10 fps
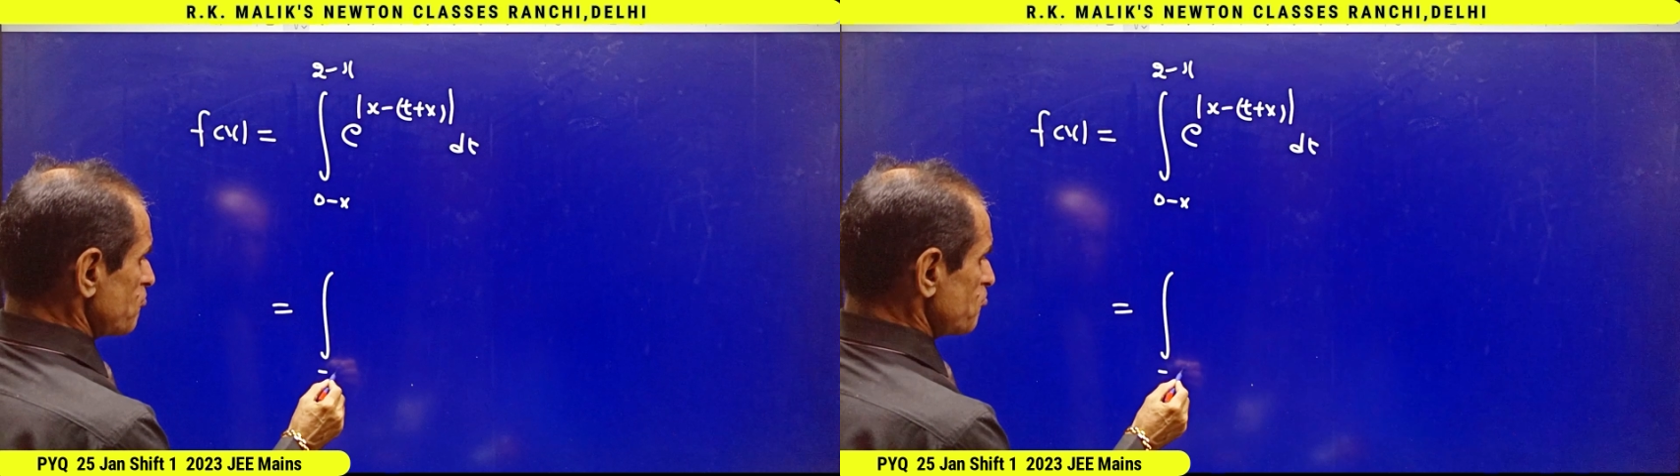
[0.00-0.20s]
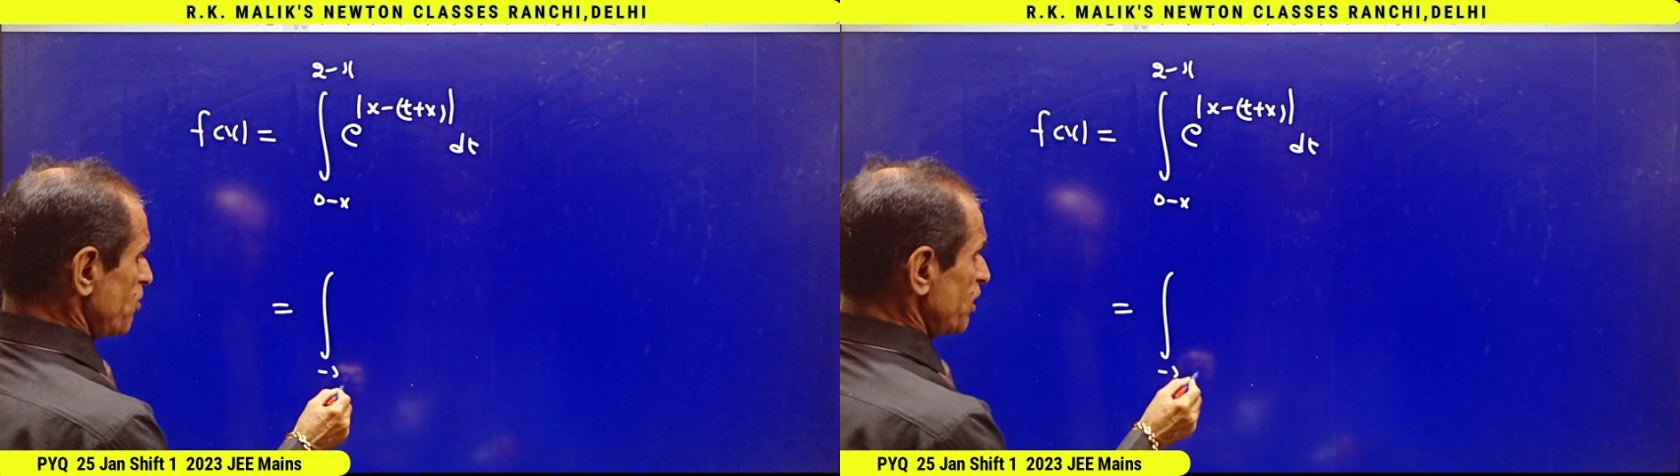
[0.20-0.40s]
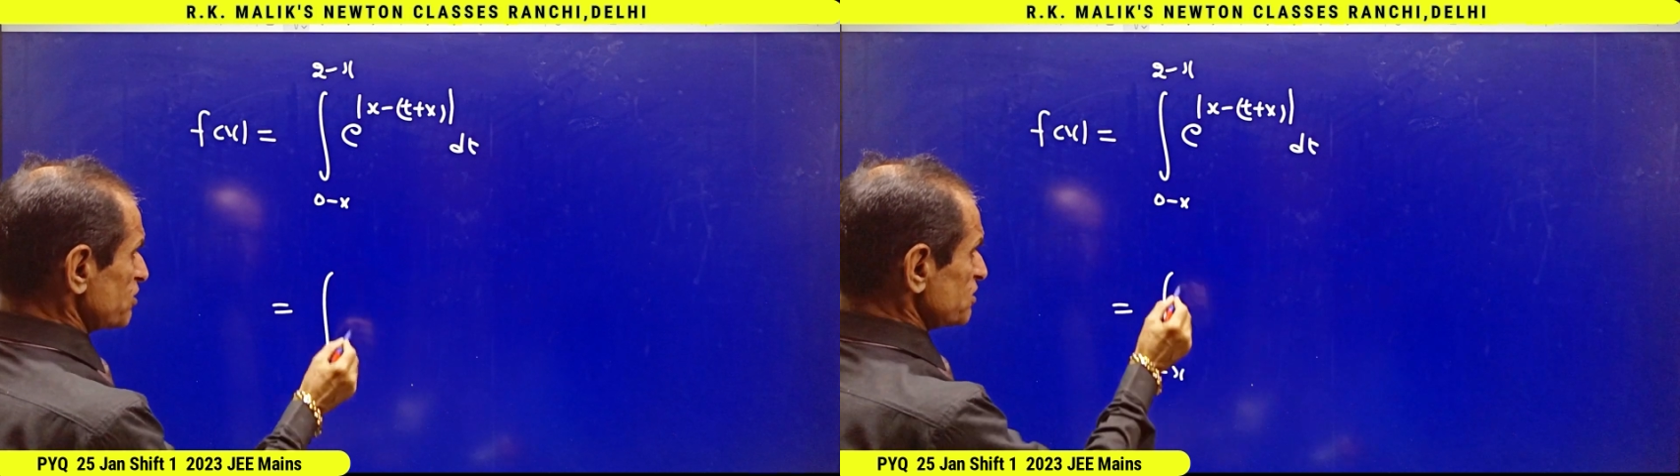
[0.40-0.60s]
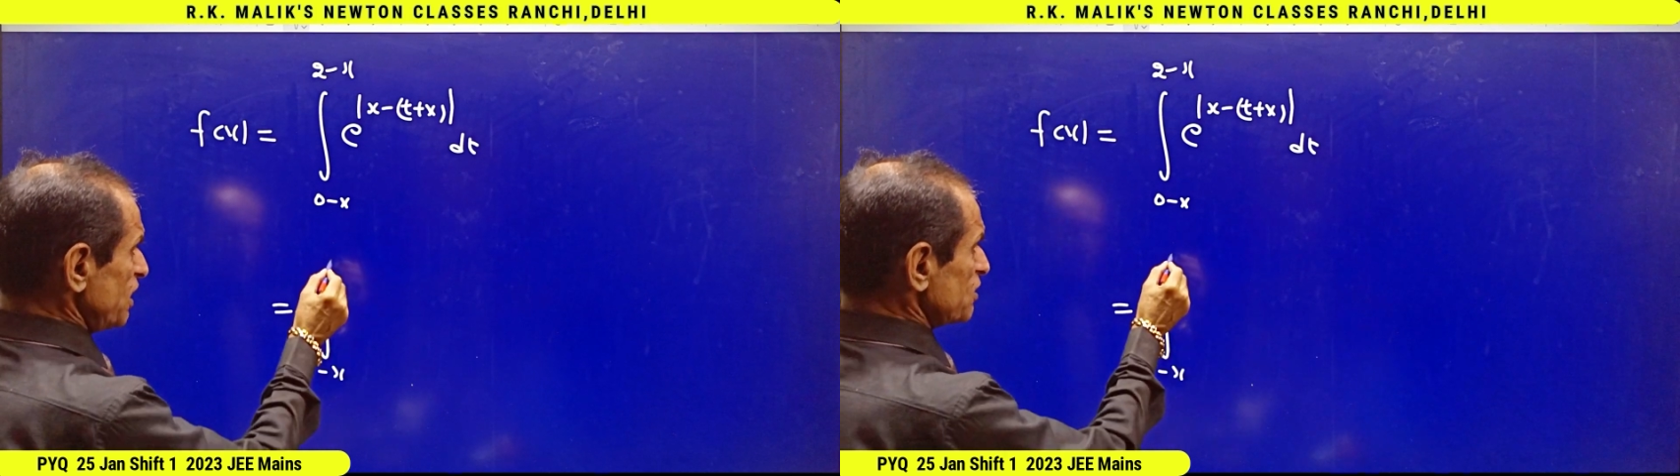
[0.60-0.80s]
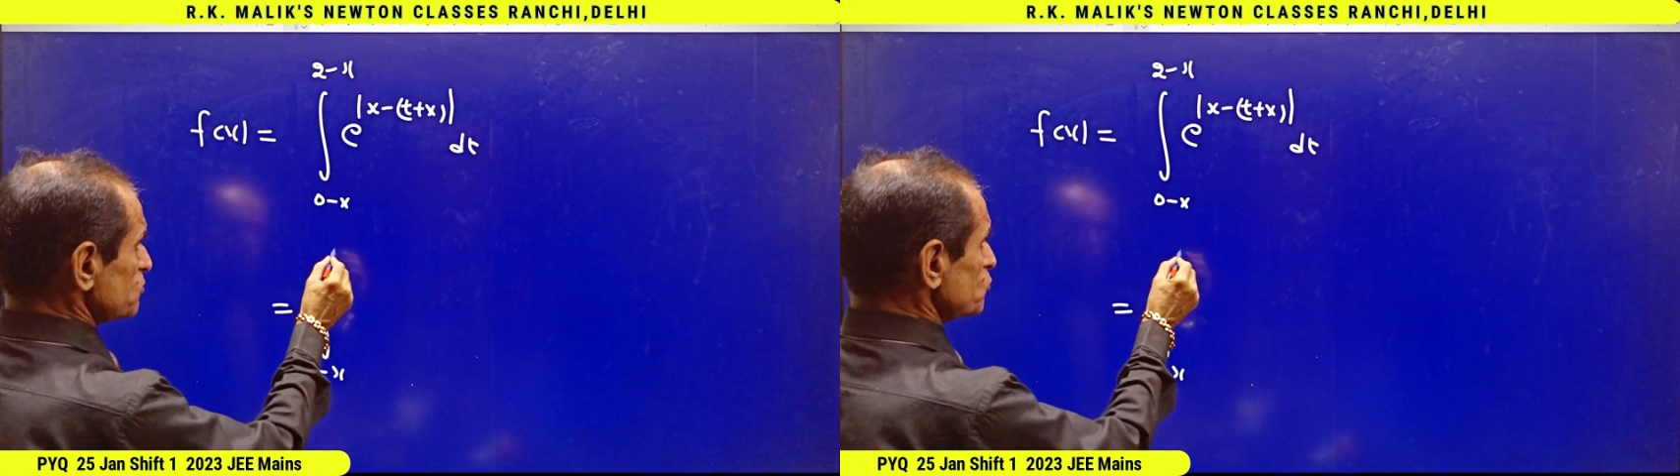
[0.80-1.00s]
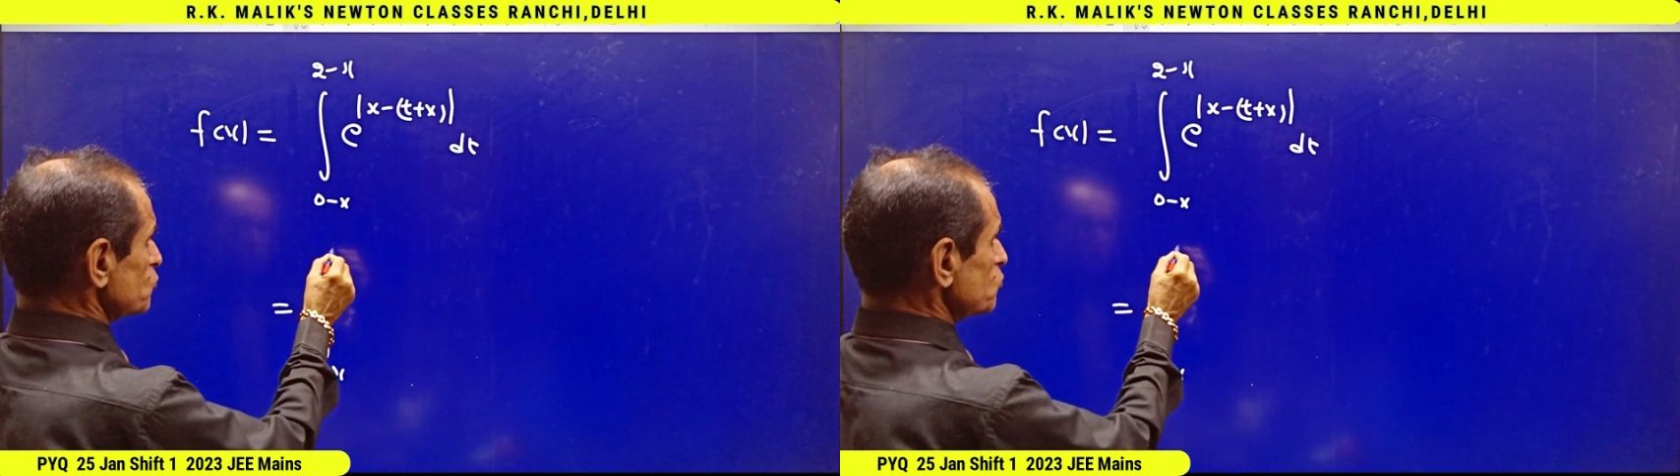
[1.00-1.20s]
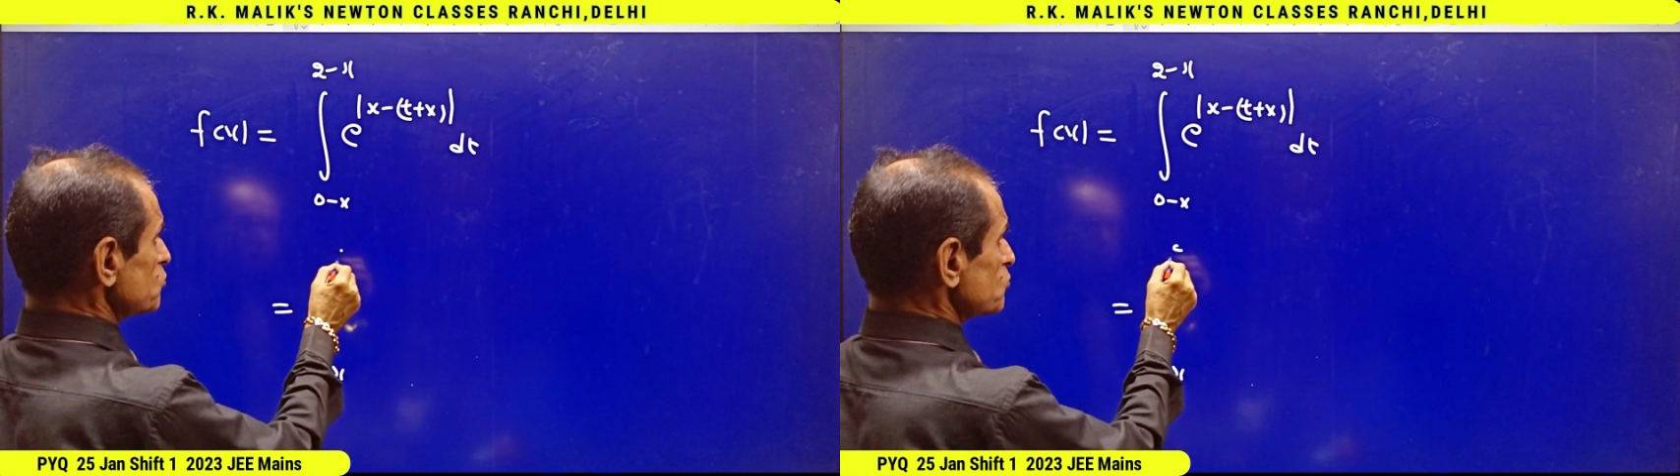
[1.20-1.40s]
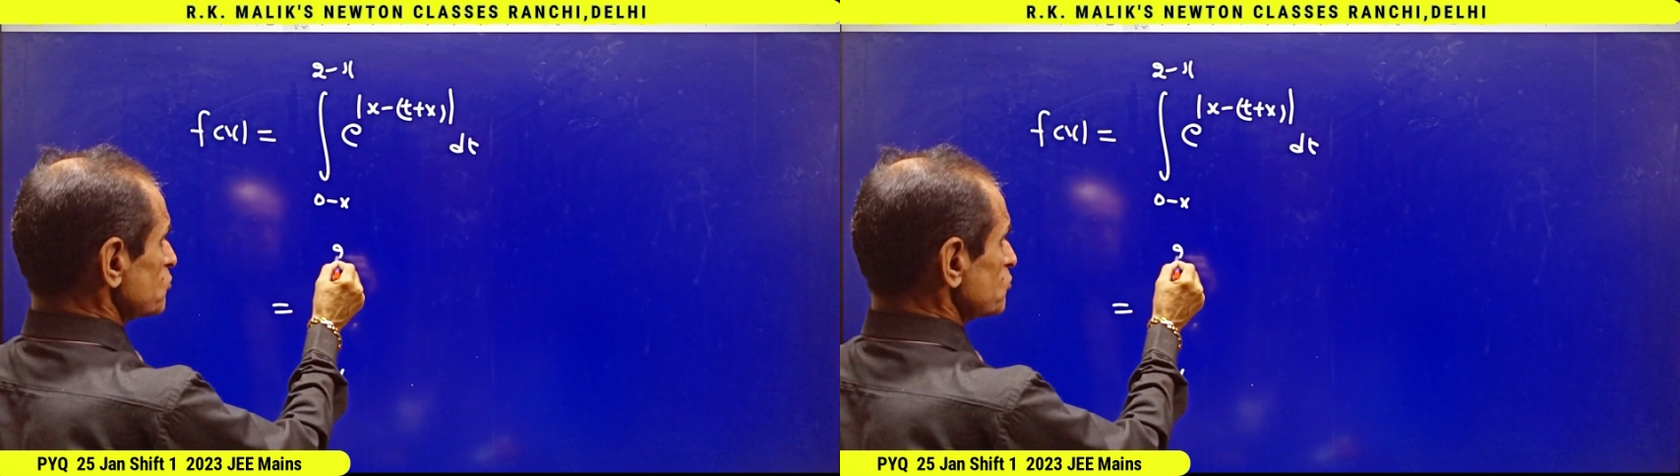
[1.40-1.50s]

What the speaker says: minus x to